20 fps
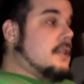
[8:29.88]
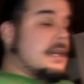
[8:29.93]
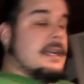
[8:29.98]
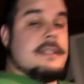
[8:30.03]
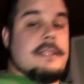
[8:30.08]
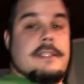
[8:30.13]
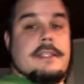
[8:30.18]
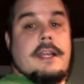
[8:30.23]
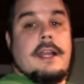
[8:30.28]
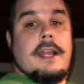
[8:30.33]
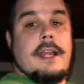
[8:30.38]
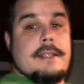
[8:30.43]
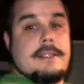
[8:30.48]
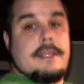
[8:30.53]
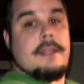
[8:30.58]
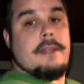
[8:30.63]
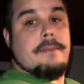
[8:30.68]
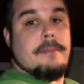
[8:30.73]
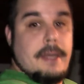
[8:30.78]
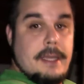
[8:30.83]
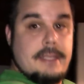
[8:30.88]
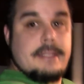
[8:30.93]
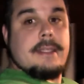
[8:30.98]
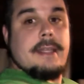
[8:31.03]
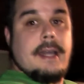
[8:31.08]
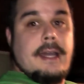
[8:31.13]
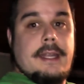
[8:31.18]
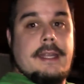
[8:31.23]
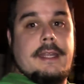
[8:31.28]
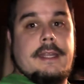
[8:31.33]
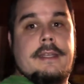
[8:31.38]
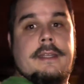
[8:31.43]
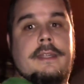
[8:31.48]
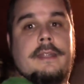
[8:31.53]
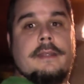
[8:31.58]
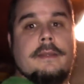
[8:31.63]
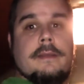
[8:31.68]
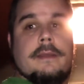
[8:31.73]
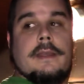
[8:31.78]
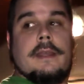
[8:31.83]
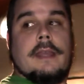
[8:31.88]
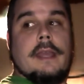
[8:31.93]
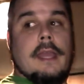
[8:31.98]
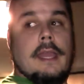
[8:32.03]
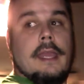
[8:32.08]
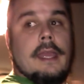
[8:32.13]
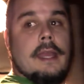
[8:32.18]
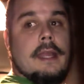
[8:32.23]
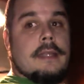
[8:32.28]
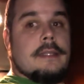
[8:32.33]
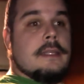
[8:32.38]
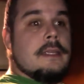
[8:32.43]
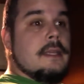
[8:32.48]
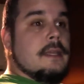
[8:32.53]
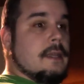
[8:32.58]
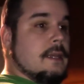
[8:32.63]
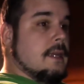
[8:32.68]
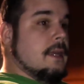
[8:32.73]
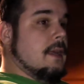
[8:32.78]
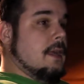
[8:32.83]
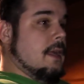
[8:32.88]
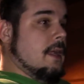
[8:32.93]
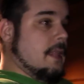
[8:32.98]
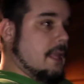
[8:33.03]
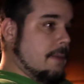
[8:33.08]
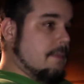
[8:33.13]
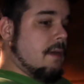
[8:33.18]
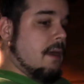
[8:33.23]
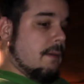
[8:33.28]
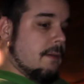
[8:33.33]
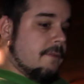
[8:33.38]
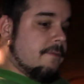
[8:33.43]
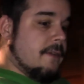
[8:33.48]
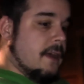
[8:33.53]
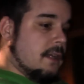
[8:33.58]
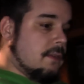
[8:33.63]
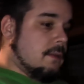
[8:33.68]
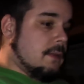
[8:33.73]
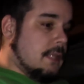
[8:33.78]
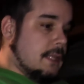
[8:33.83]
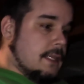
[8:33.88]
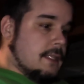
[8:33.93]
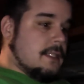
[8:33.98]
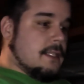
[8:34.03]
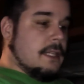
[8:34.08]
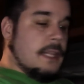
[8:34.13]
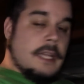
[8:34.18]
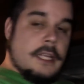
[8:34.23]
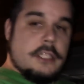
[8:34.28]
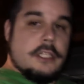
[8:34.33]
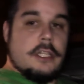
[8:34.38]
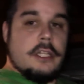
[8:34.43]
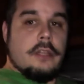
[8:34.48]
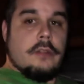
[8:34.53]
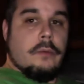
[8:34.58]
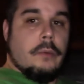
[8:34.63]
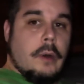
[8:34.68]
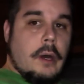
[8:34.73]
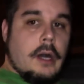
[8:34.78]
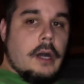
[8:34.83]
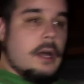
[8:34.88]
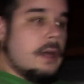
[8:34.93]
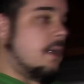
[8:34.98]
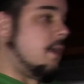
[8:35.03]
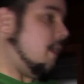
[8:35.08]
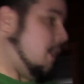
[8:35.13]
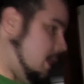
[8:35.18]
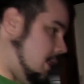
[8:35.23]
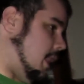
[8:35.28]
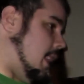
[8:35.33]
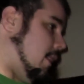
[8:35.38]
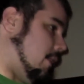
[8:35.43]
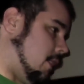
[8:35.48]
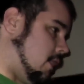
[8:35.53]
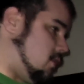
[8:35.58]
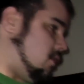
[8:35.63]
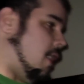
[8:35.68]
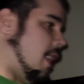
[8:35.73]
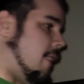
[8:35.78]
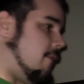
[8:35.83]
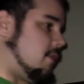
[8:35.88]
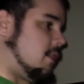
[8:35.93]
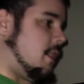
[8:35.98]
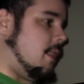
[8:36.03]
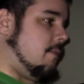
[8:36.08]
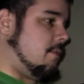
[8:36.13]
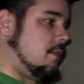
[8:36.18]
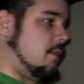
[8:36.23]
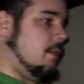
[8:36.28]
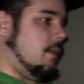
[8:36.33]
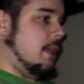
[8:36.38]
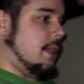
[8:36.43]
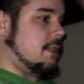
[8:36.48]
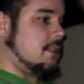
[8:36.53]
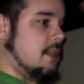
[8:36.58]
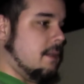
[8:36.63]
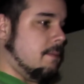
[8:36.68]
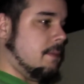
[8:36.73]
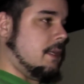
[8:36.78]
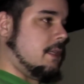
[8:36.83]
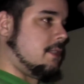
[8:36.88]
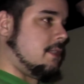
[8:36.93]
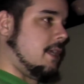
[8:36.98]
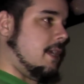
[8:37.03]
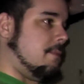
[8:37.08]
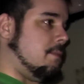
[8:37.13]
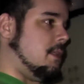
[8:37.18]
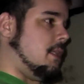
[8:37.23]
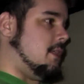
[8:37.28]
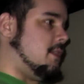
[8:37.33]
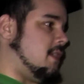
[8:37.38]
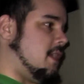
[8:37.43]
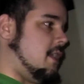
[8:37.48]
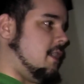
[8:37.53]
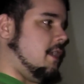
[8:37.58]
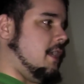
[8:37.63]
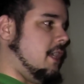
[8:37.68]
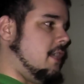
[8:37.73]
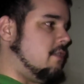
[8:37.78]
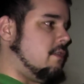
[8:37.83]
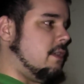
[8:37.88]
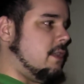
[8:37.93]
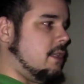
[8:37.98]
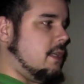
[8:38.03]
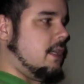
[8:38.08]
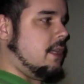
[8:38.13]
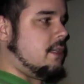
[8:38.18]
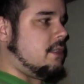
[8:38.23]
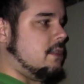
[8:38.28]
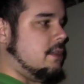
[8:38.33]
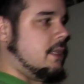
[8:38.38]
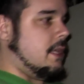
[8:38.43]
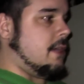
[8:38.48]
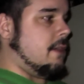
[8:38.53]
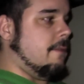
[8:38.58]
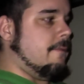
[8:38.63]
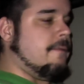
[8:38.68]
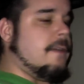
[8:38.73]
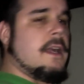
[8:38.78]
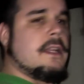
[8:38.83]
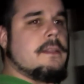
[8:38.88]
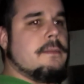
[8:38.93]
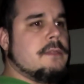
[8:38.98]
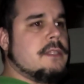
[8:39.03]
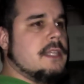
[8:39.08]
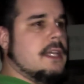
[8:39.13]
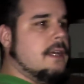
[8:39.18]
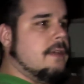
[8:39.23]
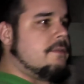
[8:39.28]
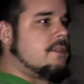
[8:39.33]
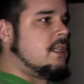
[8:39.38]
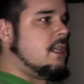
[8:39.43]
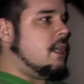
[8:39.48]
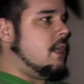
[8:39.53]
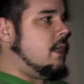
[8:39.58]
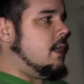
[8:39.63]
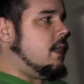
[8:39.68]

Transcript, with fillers: Chances are that's how the mice got in. And they probably fucked with the insulation in the wall allowing a draft to come through like somebody said, but they said it ignorantly, so they can go fuck themselves.